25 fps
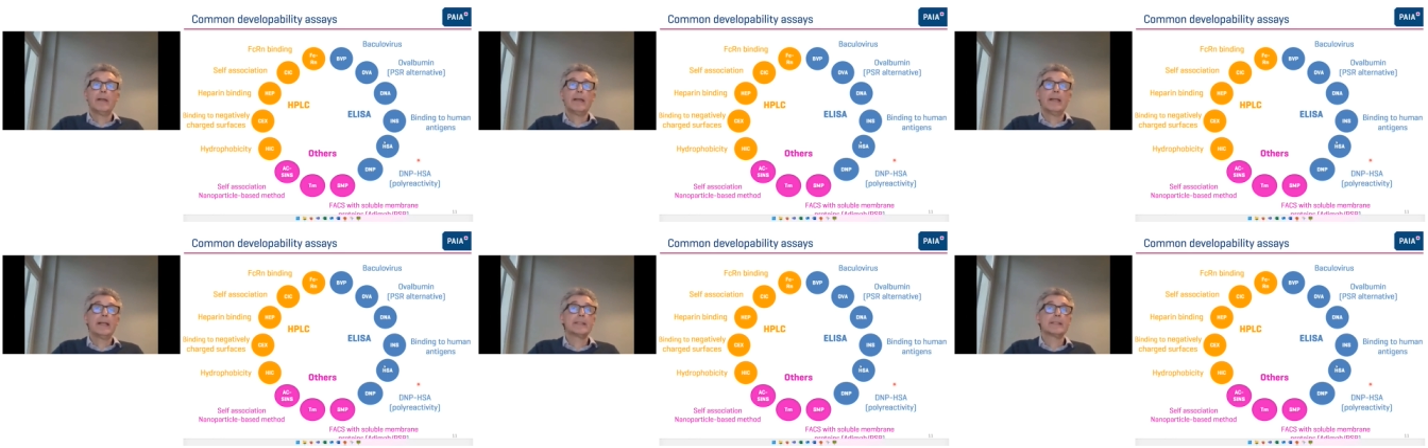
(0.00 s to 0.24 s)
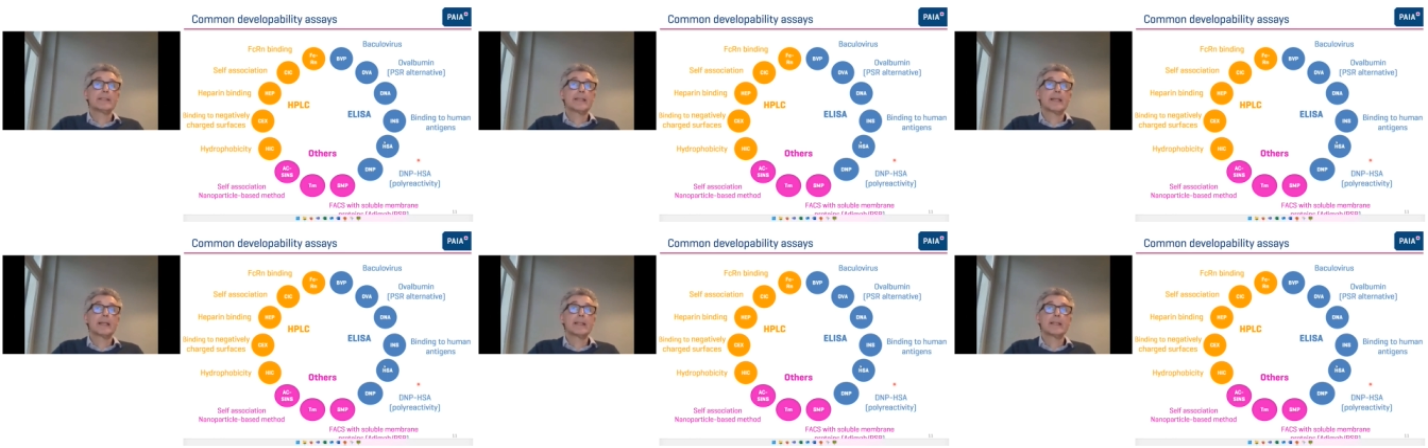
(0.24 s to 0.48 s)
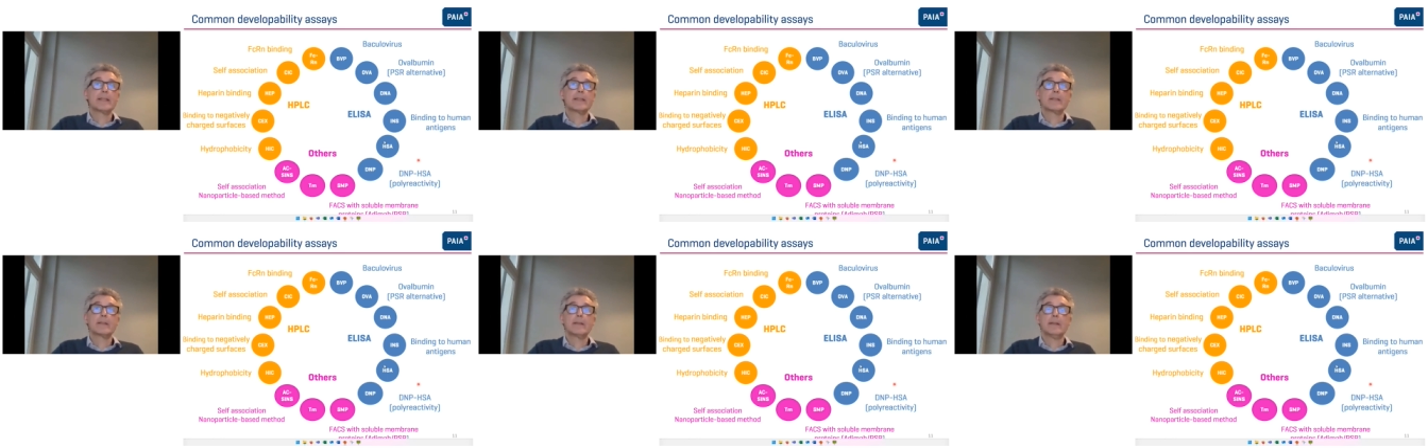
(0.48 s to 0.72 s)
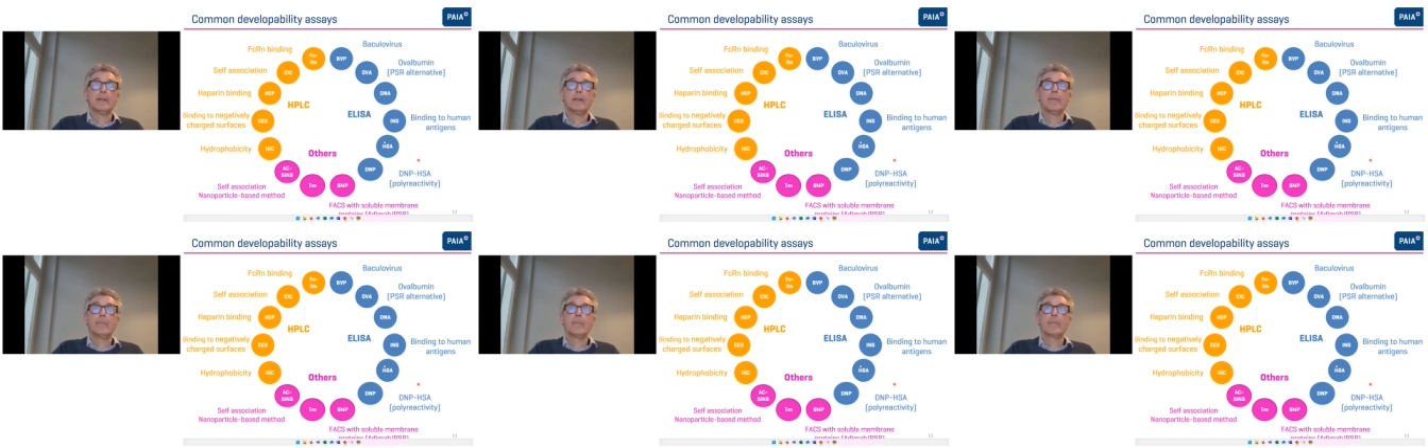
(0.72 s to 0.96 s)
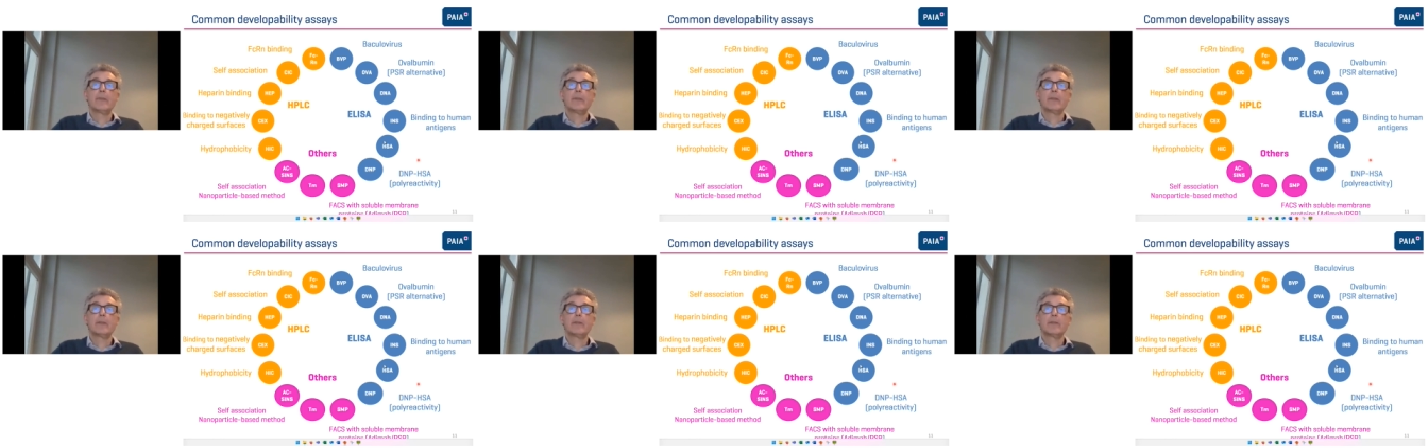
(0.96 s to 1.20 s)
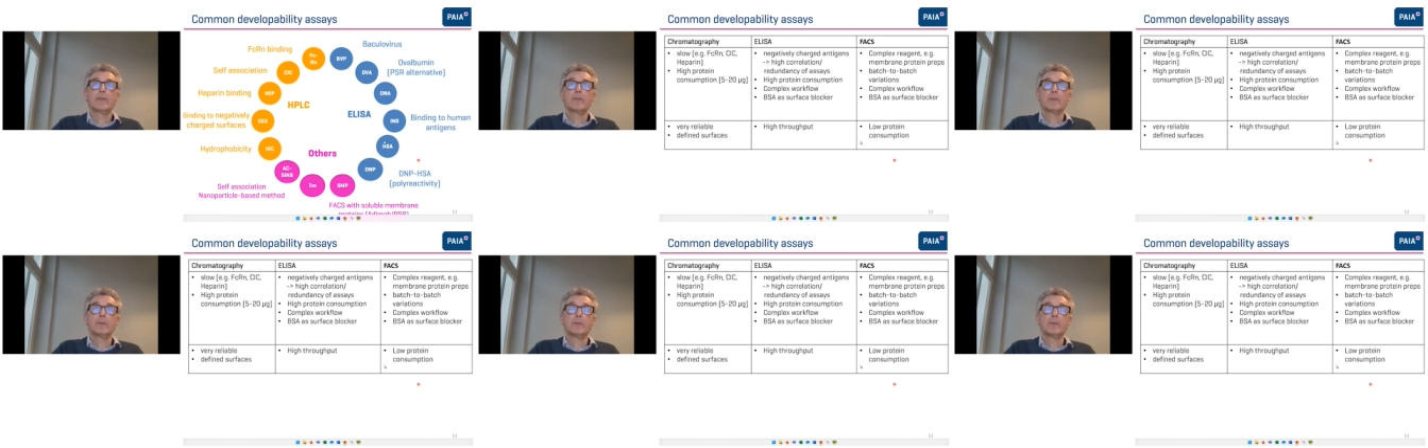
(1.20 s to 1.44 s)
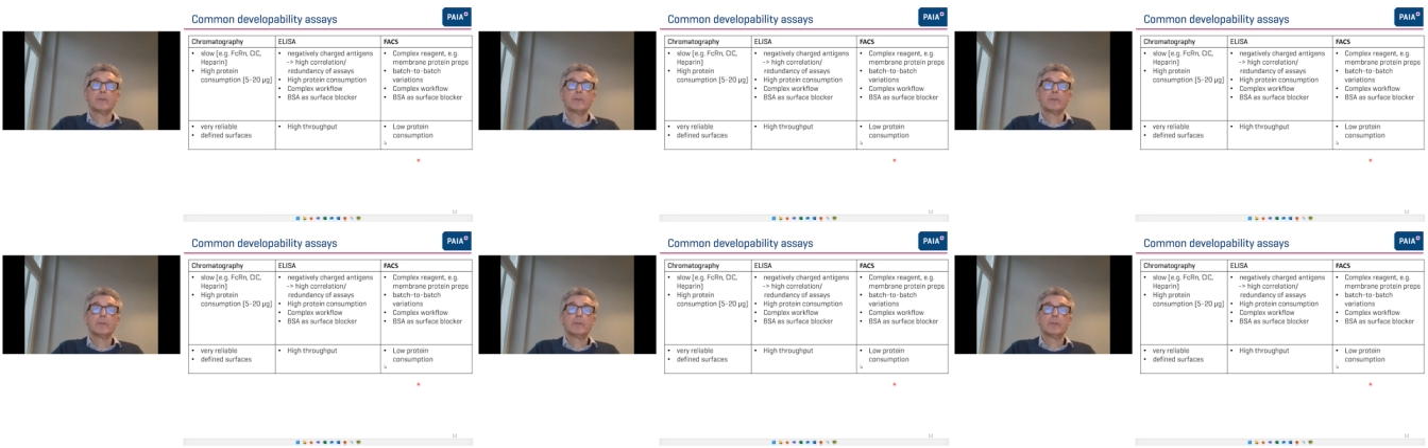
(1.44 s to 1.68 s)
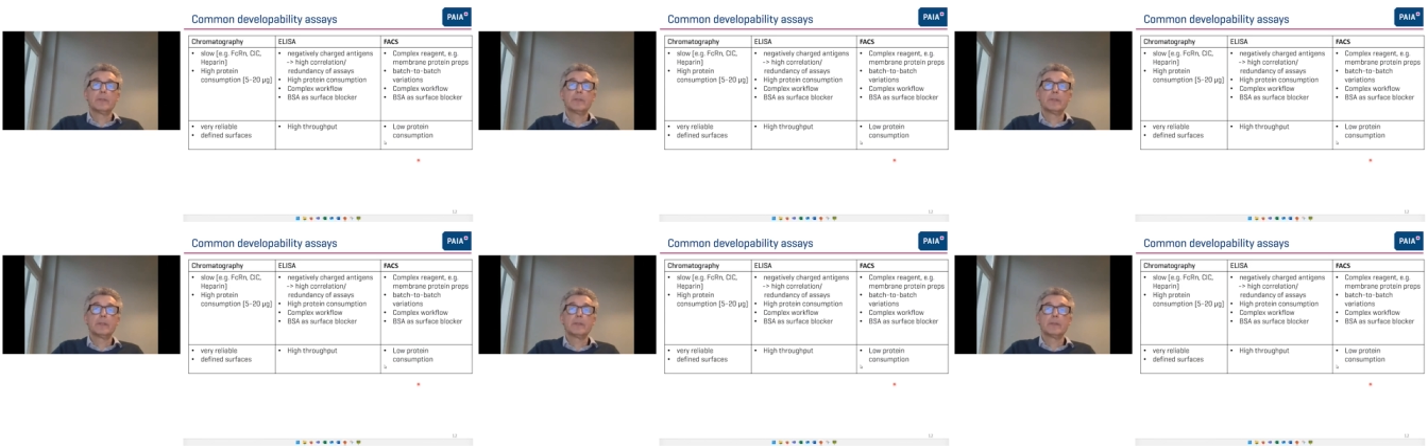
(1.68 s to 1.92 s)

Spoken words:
assays to